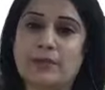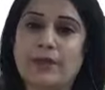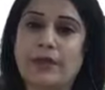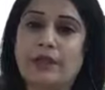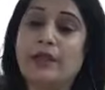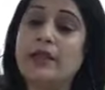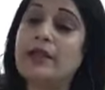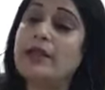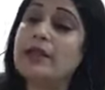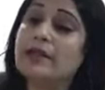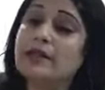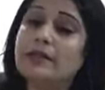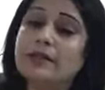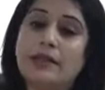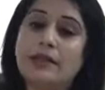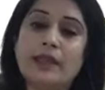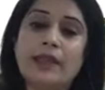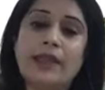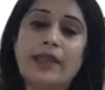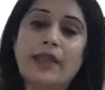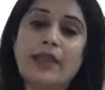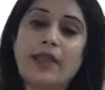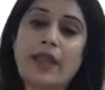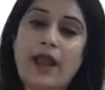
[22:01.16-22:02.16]
well,
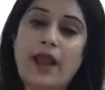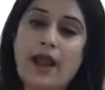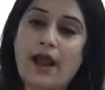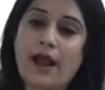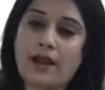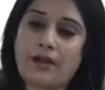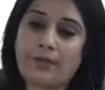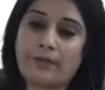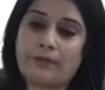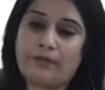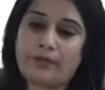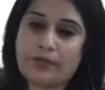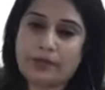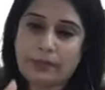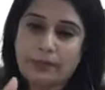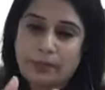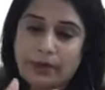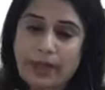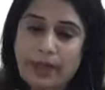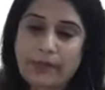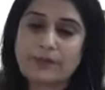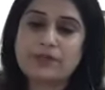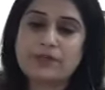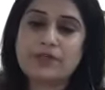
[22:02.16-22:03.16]
they are with the
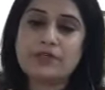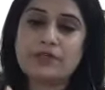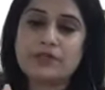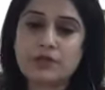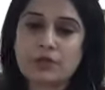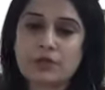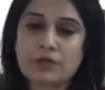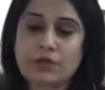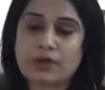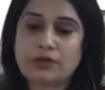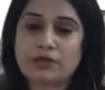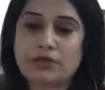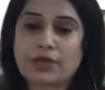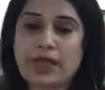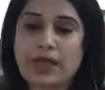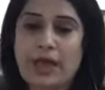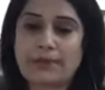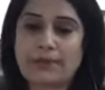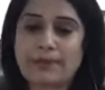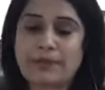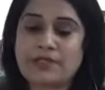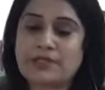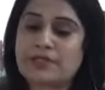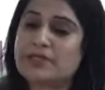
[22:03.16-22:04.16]
Brampton, Toronto
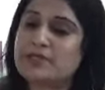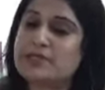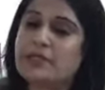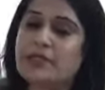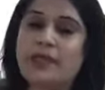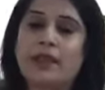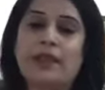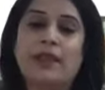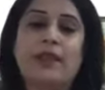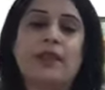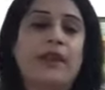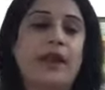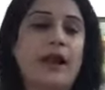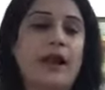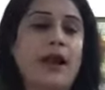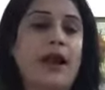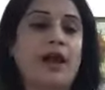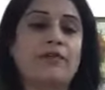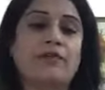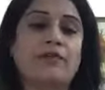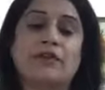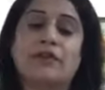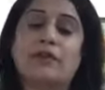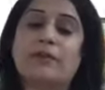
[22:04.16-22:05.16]
campuses, they
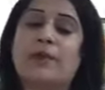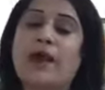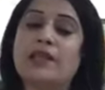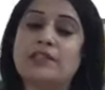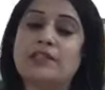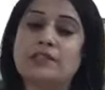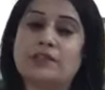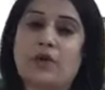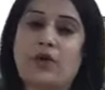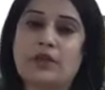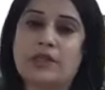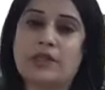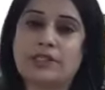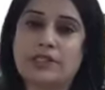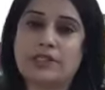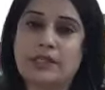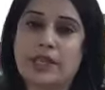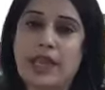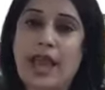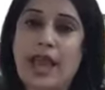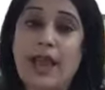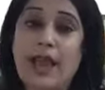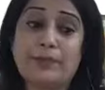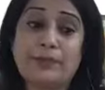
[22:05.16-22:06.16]
are with the MySchoology
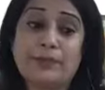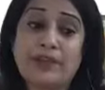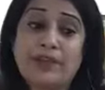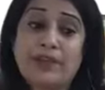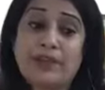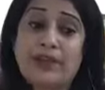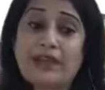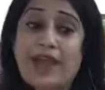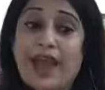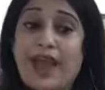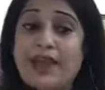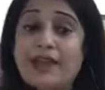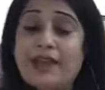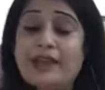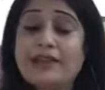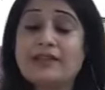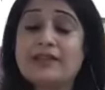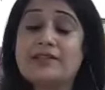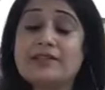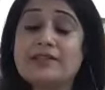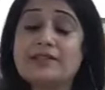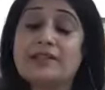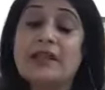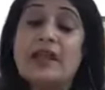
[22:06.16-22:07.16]
app. They are carrying
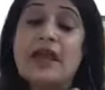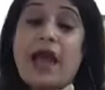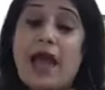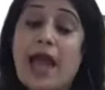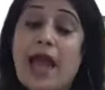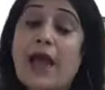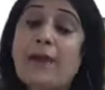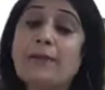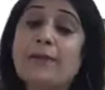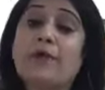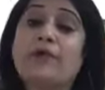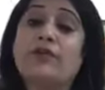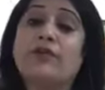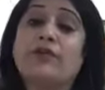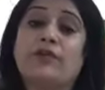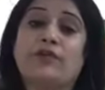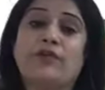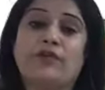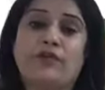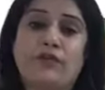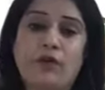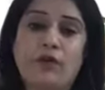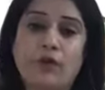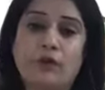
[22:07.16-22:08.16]
this app on their
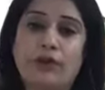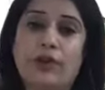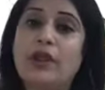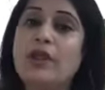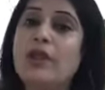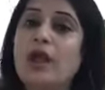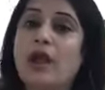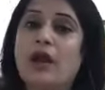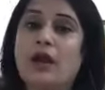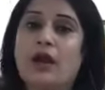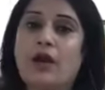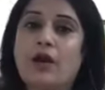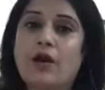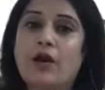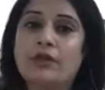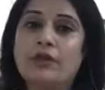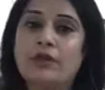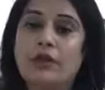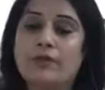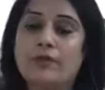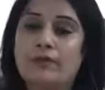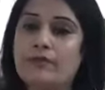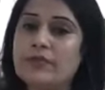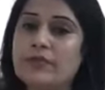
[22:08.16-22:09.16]
phone.
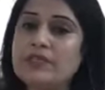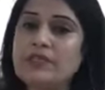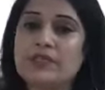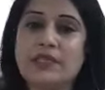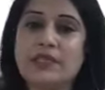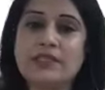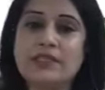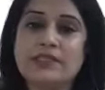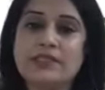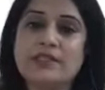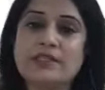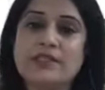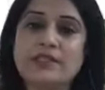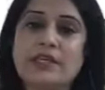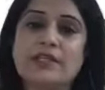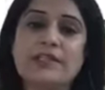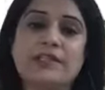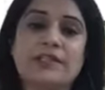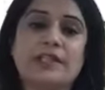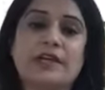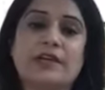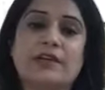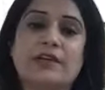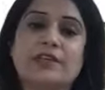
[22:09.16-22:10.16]
On means it's a
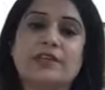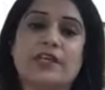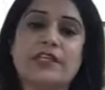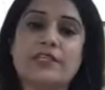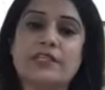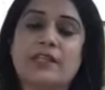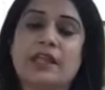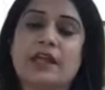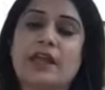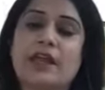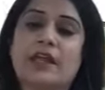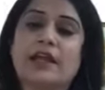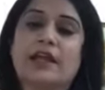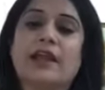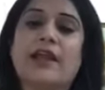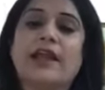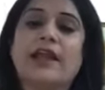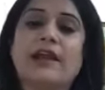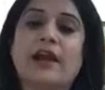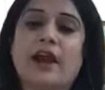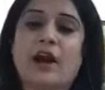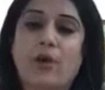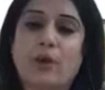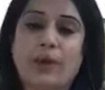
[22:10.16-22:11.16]
just a, just they are a
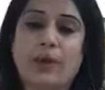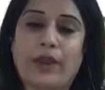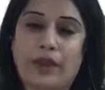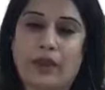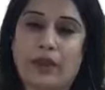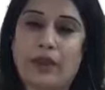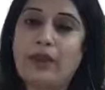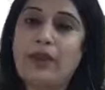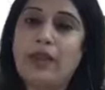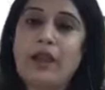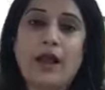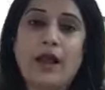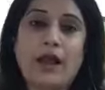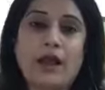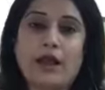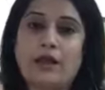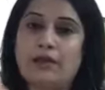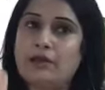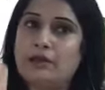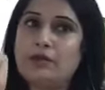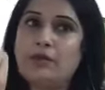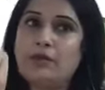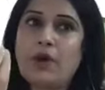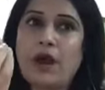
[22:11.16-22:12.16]
click away. Uh,
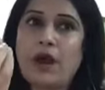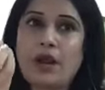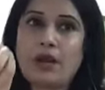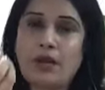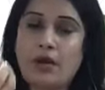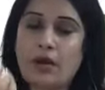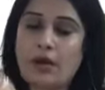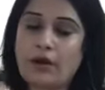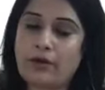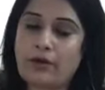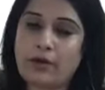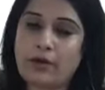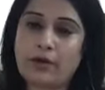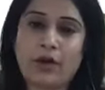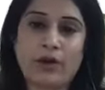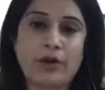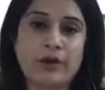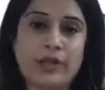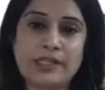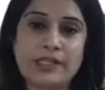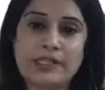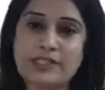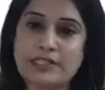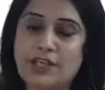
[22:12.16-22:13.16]
you are on, on
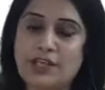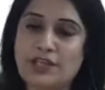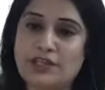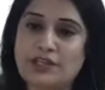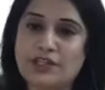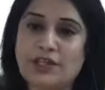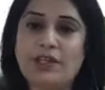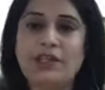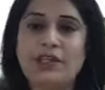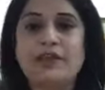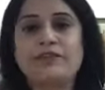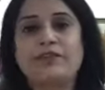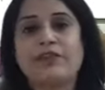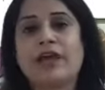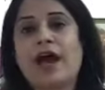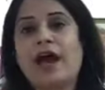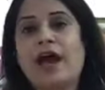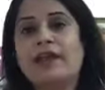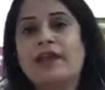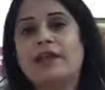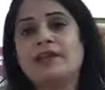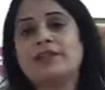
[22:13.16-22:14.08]
online session. If the I